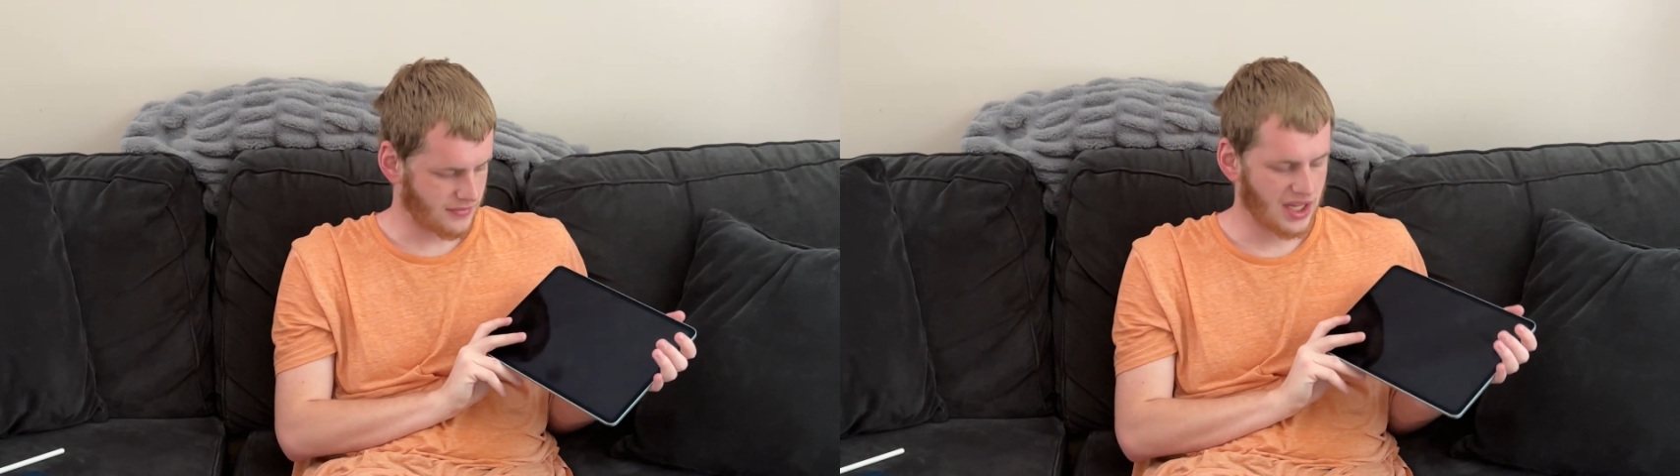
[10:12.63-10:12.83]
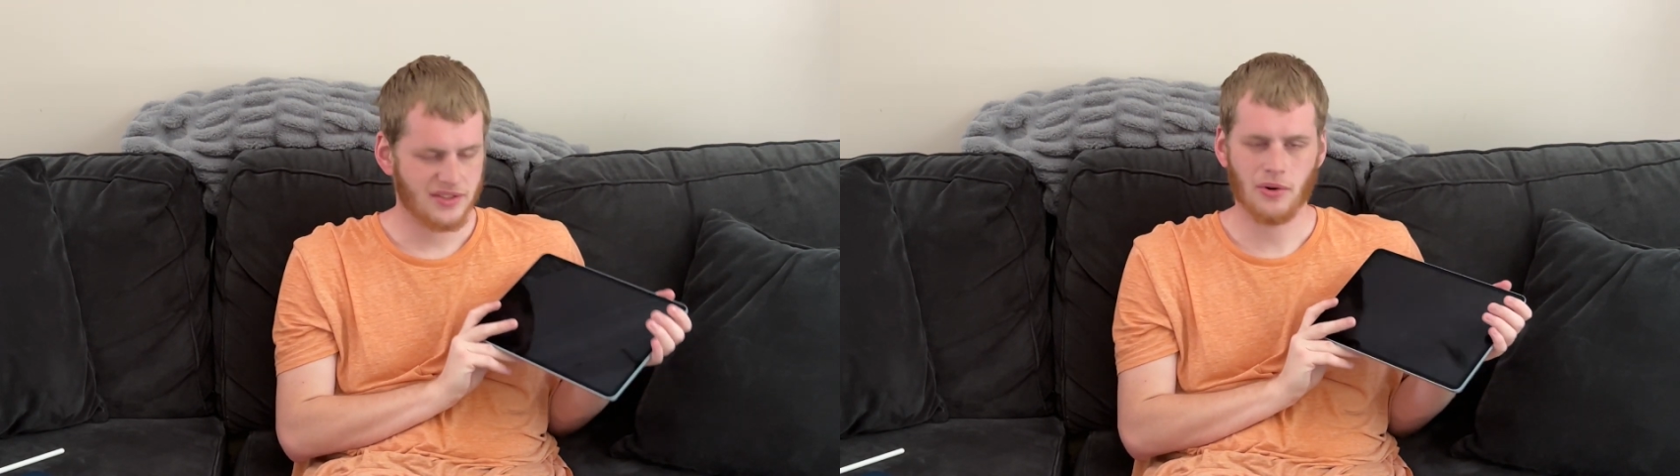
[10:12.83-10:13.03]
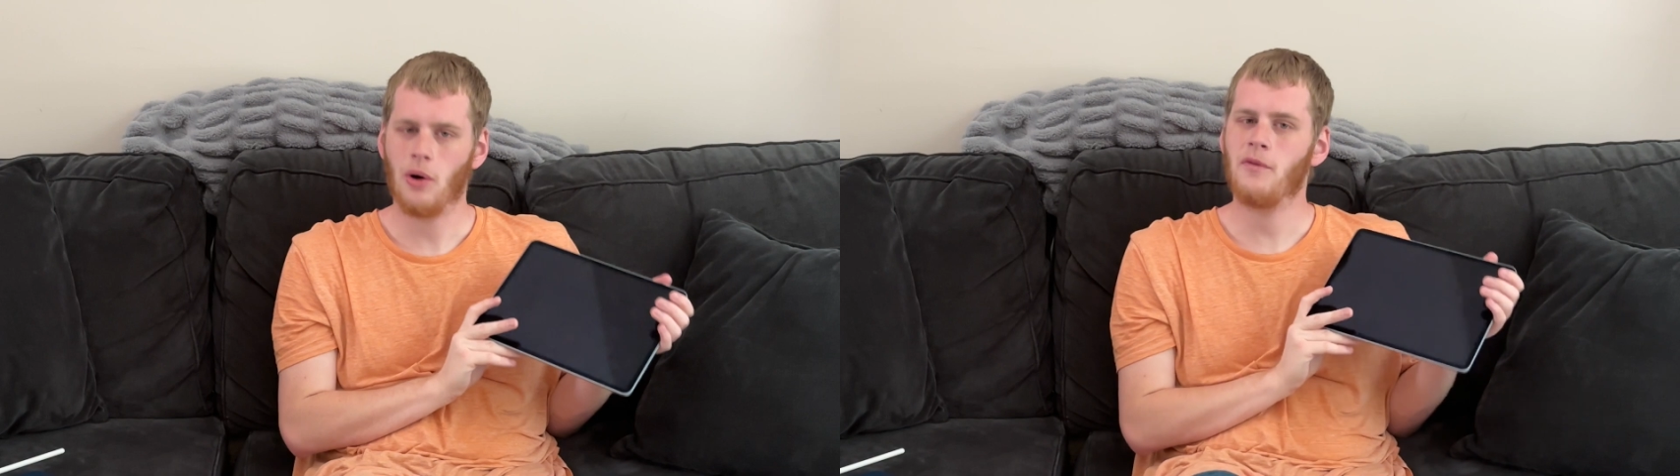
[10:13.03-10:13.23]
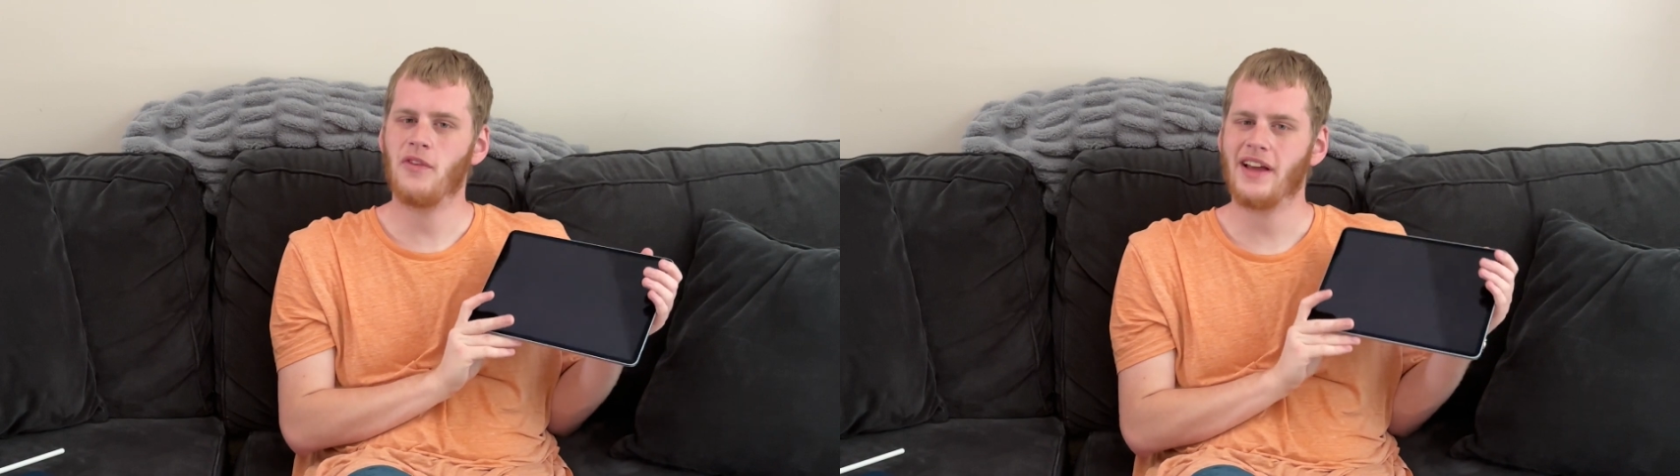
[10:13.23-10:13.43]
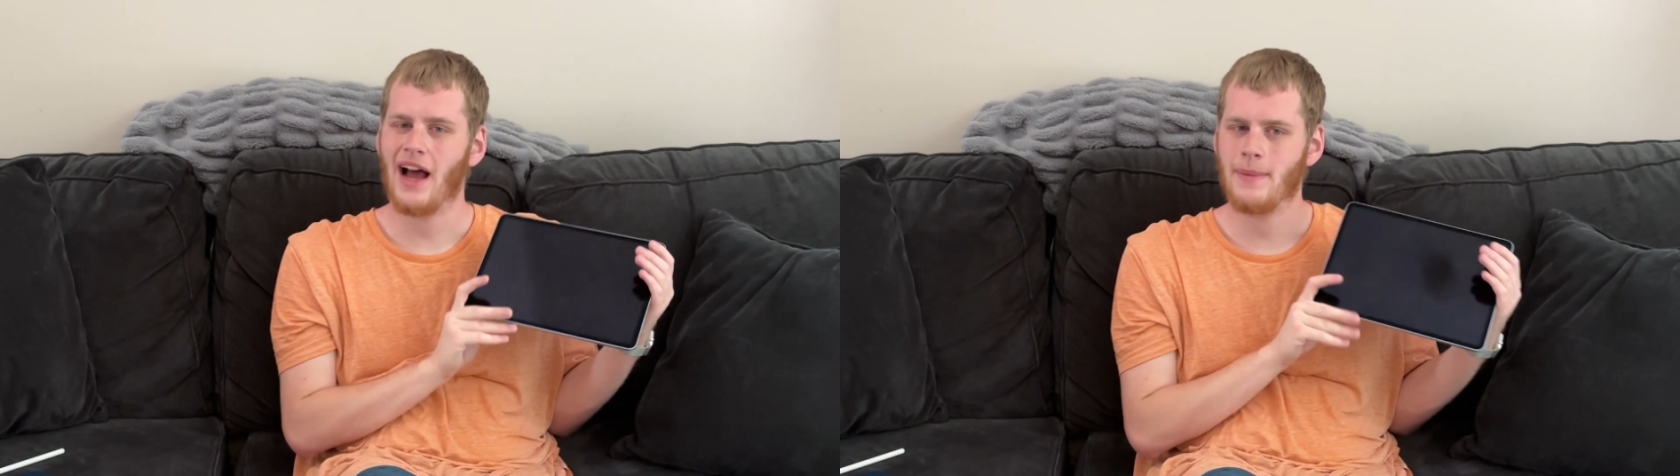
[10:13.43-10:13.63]
So
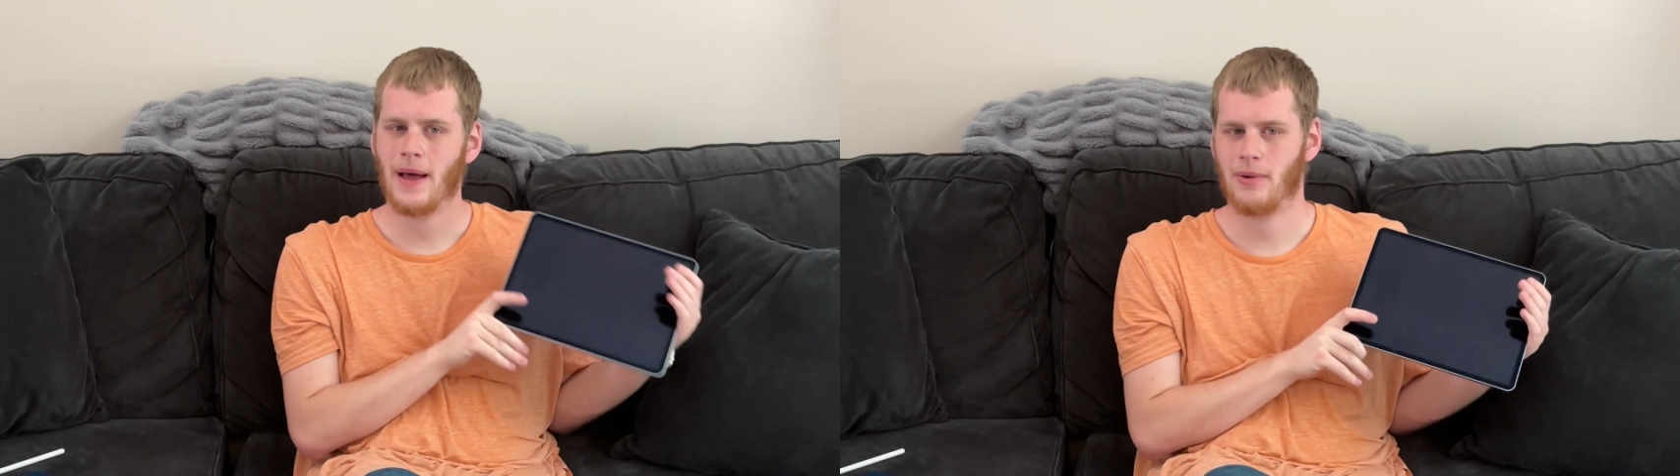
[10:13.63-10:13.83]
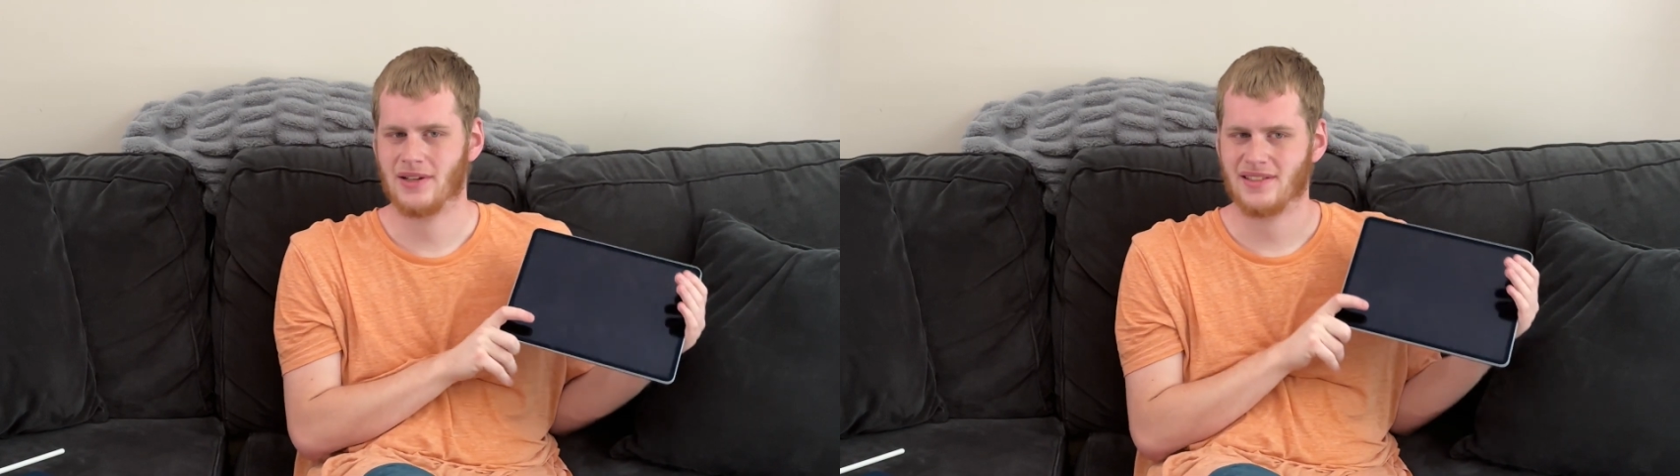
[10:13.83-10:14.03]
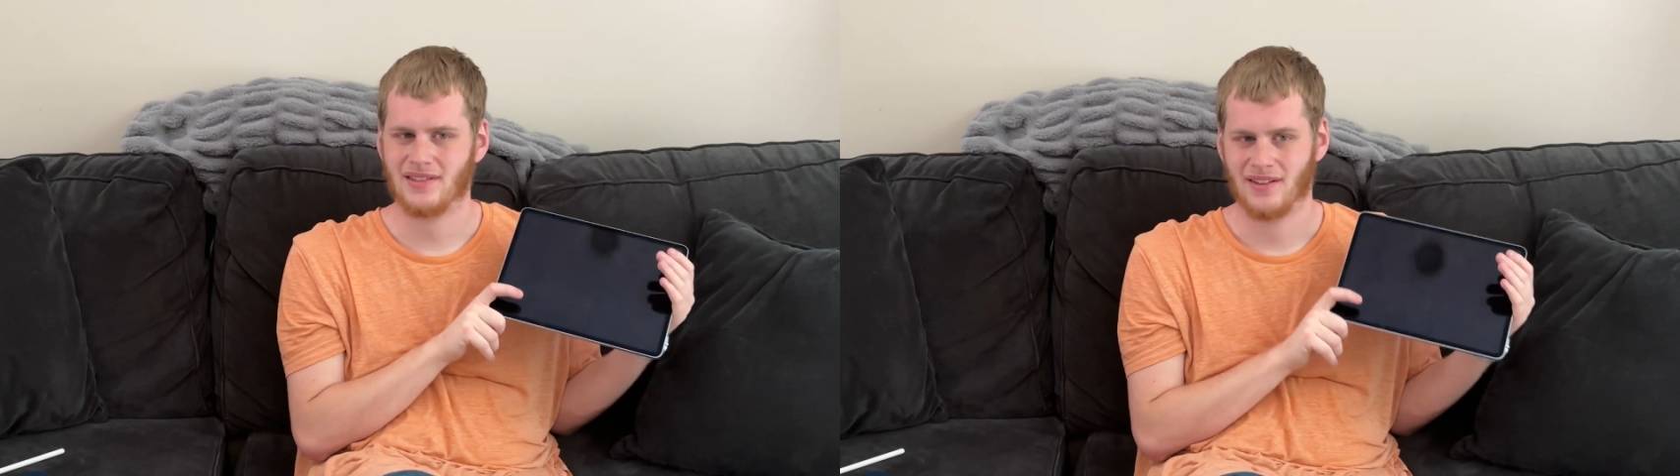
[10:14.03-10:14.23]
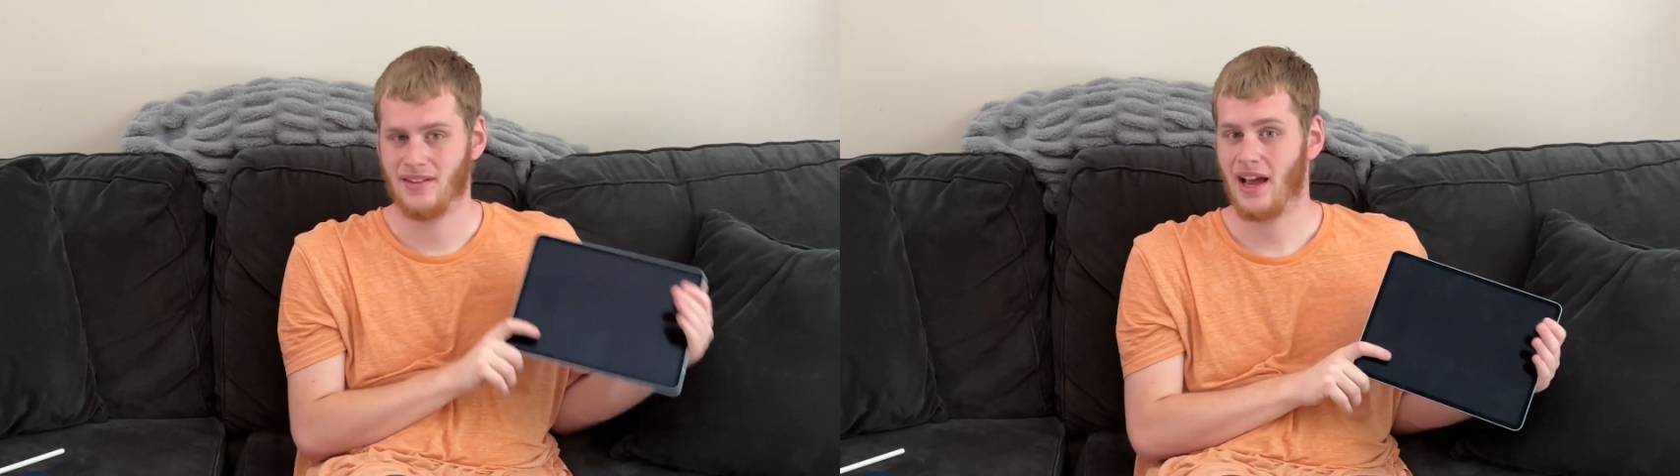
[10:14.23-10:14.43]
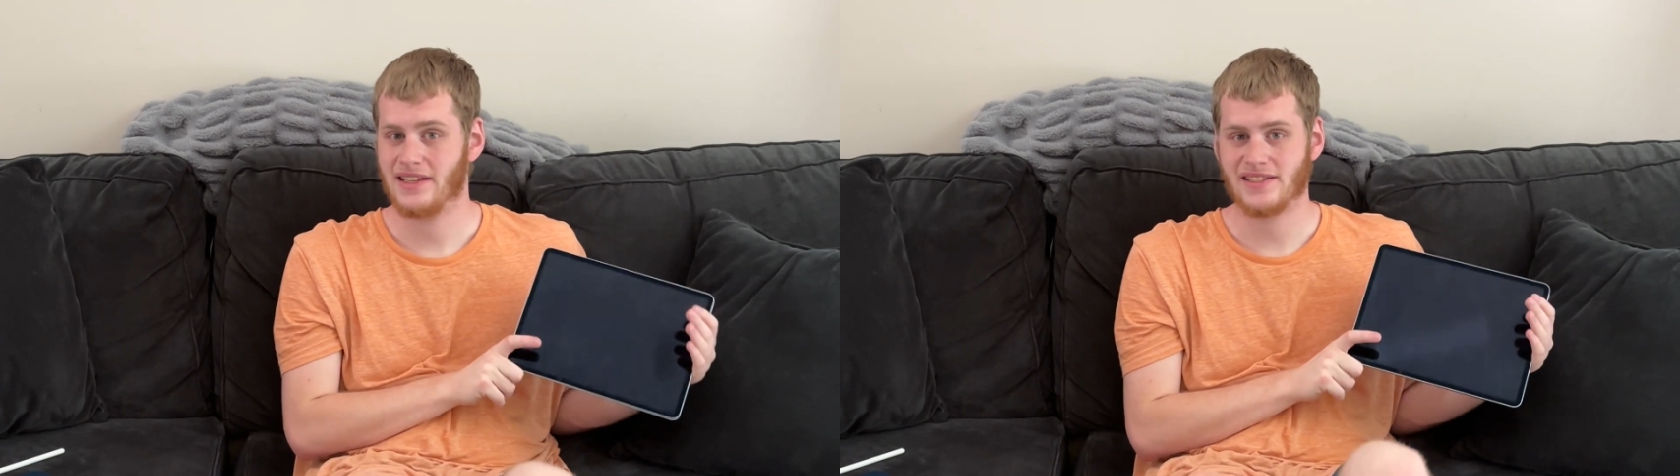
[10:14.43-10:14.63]
hopefully iPadOS
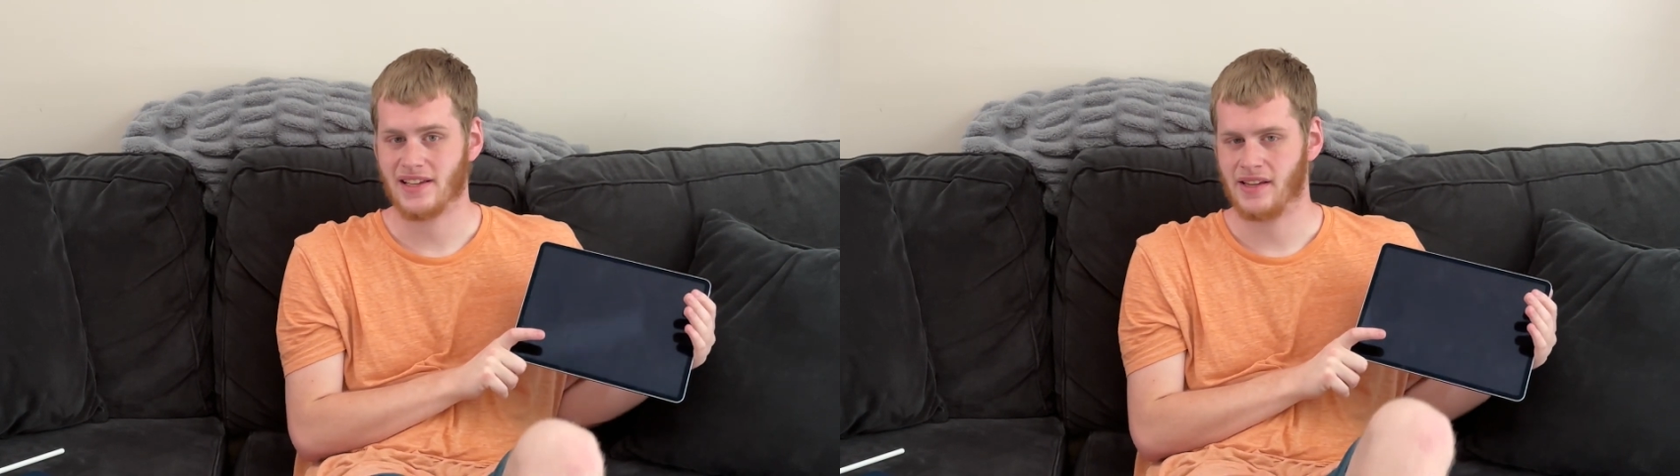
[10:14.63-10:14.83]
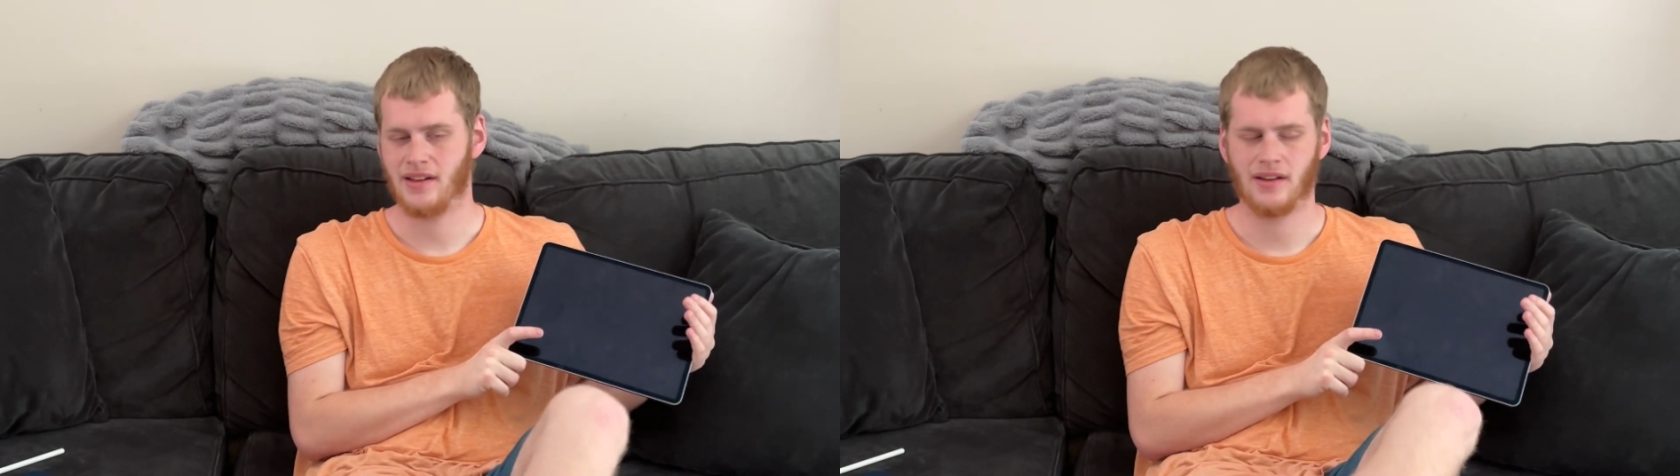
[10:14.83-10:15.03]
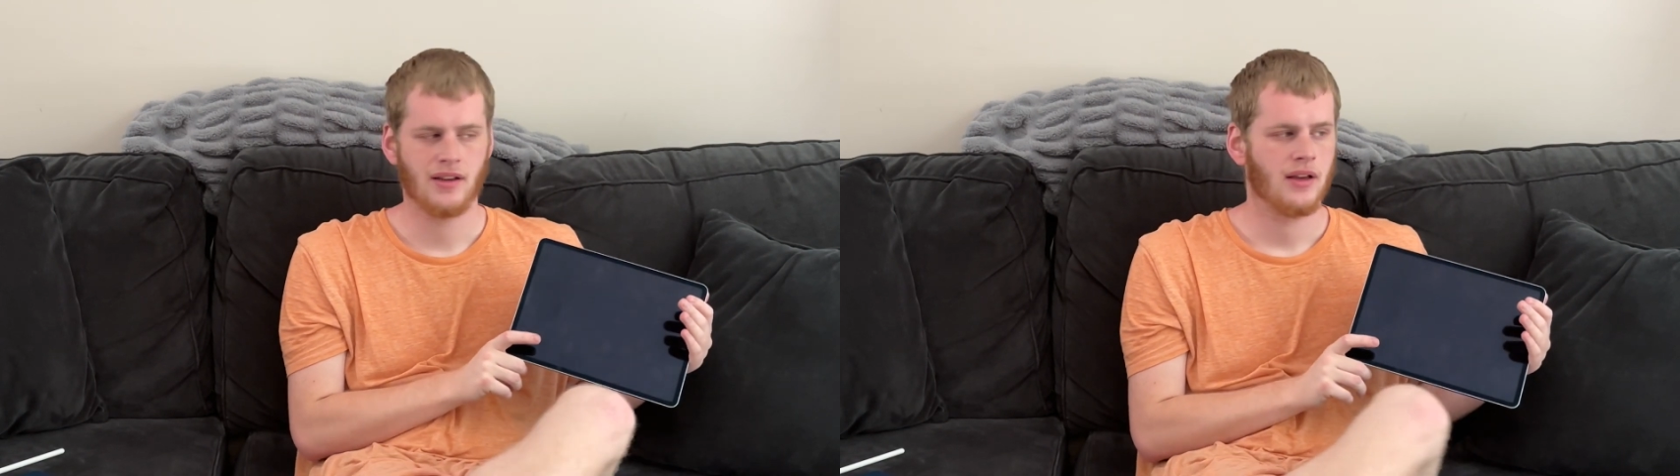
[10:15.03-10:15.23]
19,